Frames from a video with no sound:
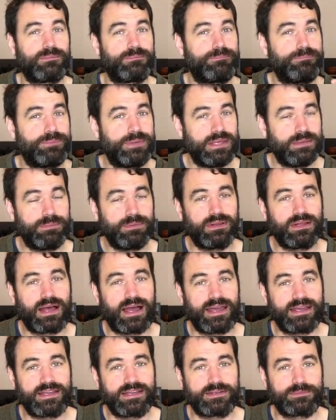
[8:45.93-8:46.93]
People
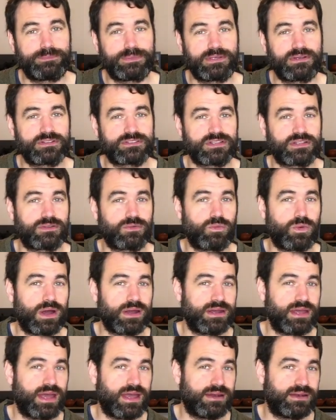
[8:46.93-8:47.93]
like it because on the one
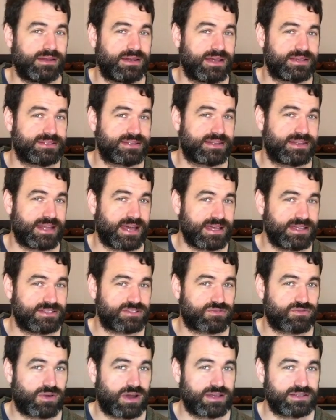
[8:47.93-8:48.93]
hand it has a nice
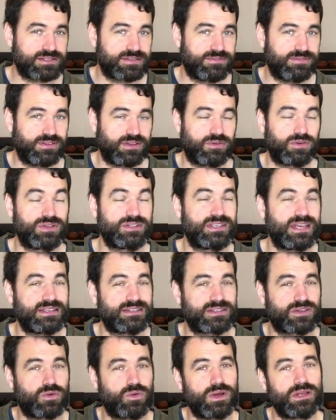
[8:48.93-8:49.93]
grassy flavor, it has
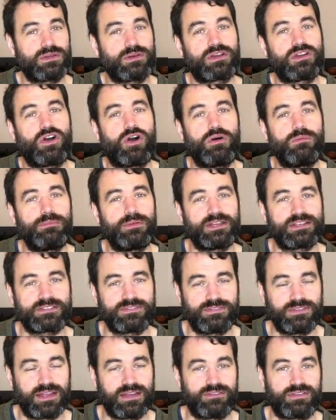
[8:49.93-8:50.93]
a quite a complex
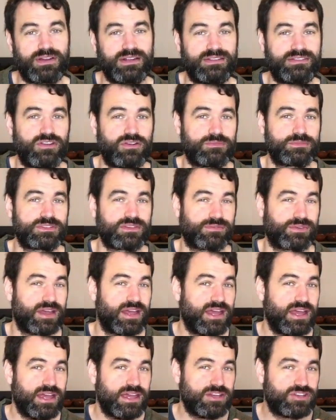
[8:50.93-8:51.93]
flavor in terms of,
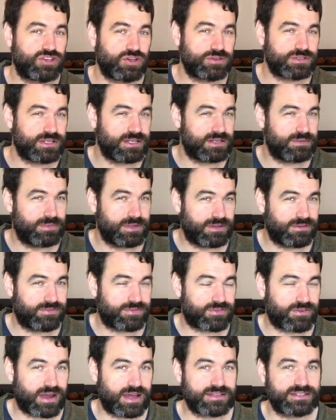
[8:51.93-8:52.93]
it shows a little bit of
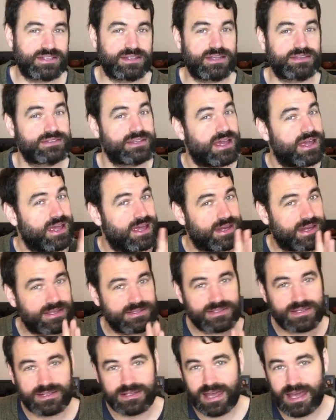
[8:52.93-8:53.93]
grassiness, it has
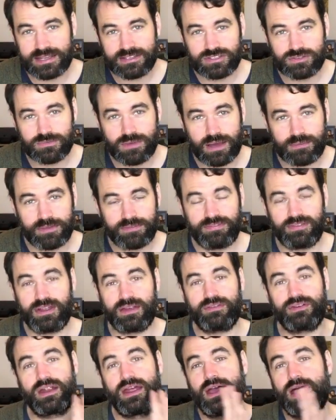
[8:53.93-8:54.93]
a nice umami
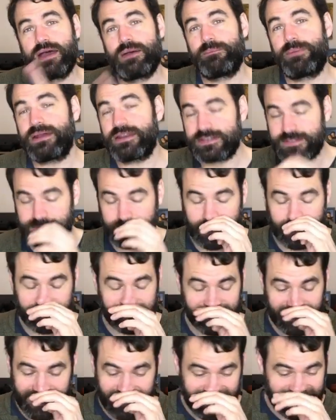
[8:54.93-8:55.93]
flavor, but as
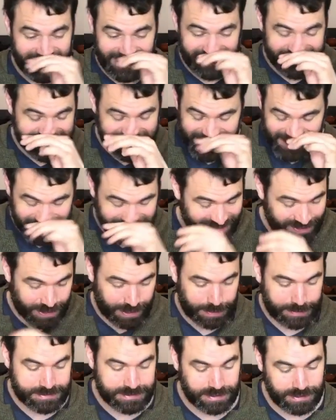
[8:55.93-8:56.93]
well it is showing
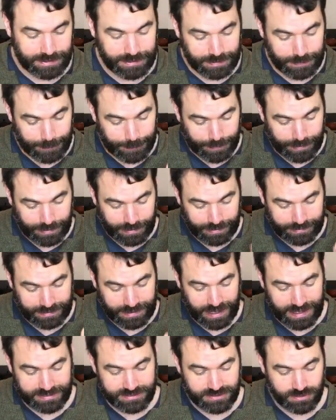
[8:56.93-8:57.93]
actually a
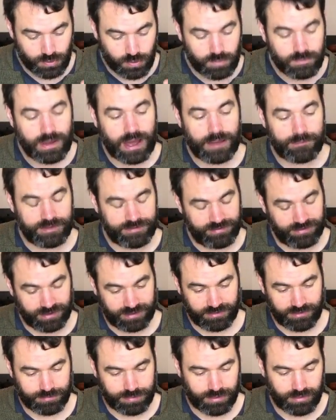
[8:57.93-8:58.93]
nice umami
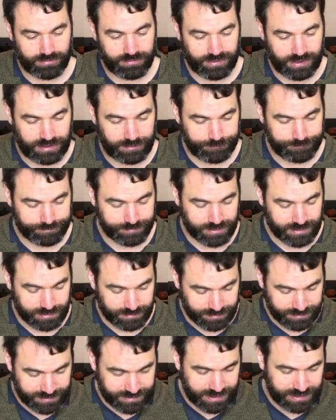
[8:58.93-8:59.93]
flavor profile.
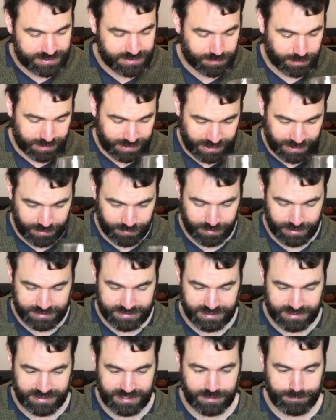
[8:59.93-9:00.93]
This one here
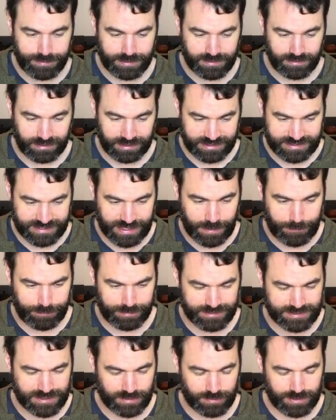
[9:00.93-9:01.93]
is a typical
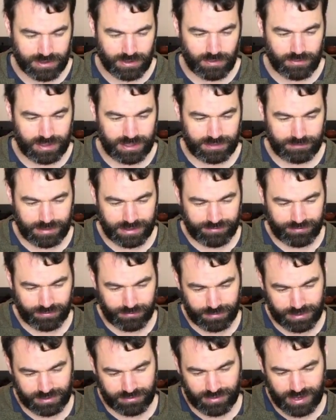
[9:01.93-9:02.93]
example, so we go a little bit from
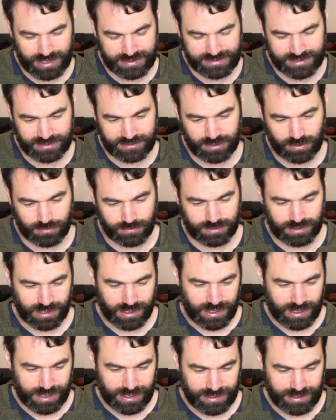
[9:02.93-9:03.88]
a grassy tone, a